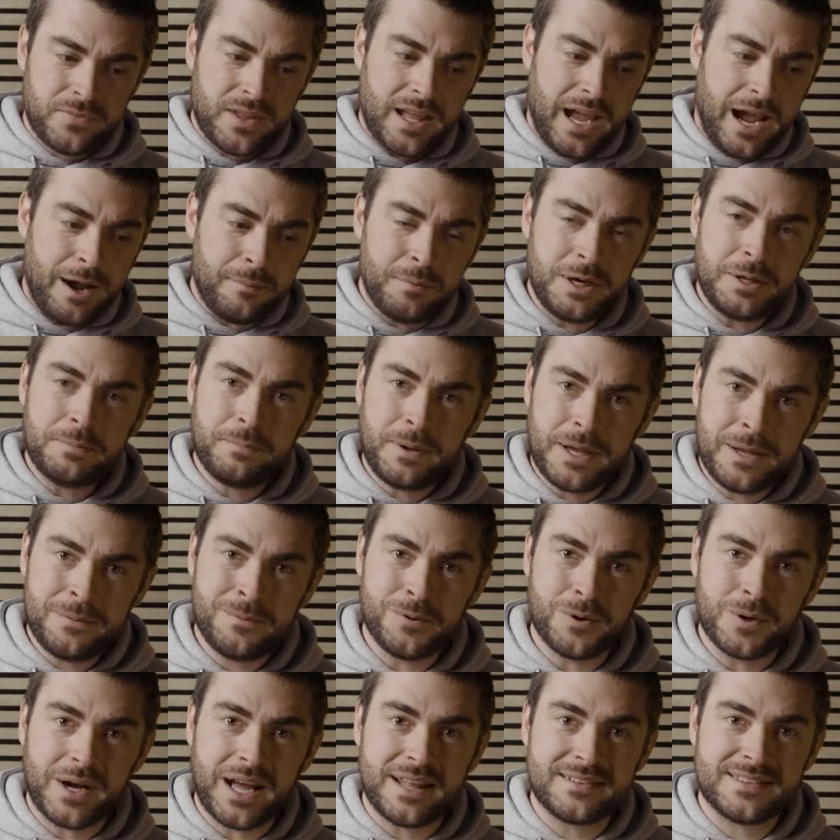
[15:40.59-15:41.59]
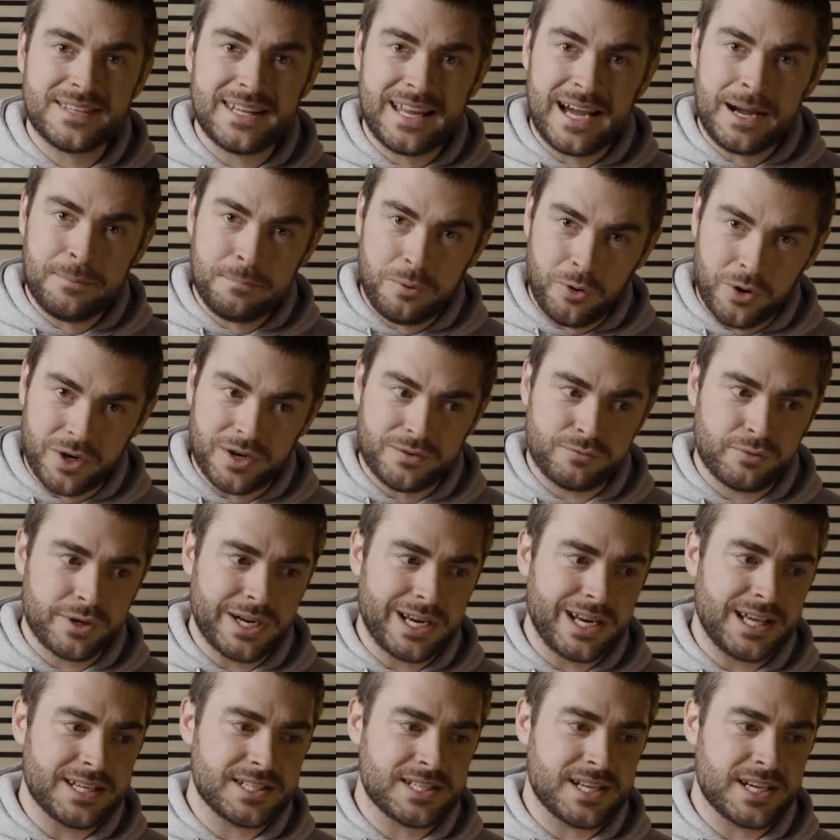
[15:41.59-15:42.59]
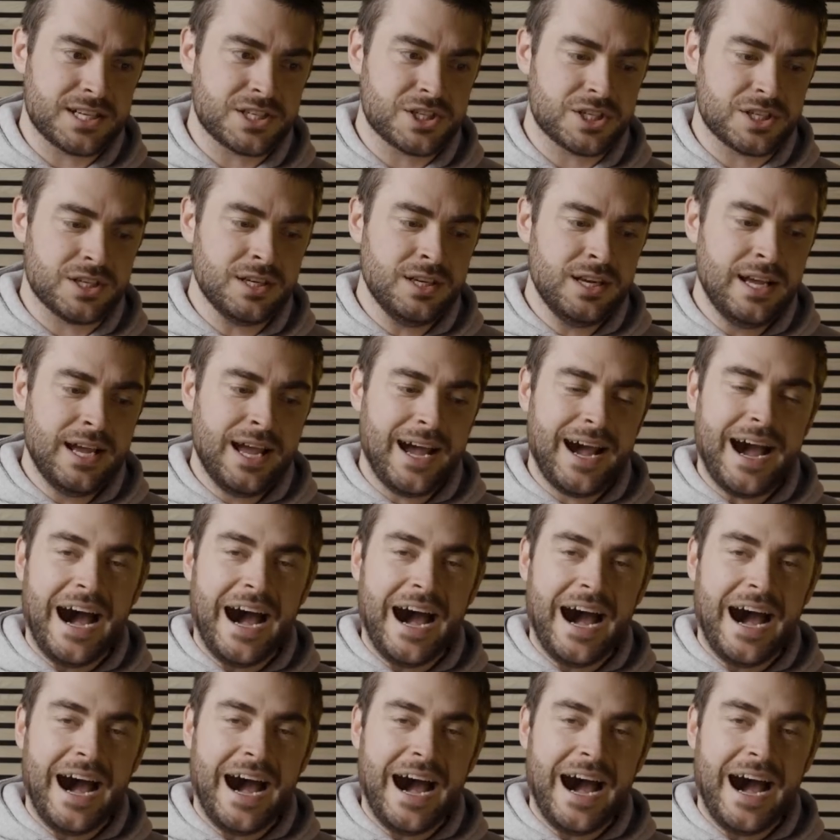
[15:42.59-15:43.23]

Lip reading: How many people get to that point of realization?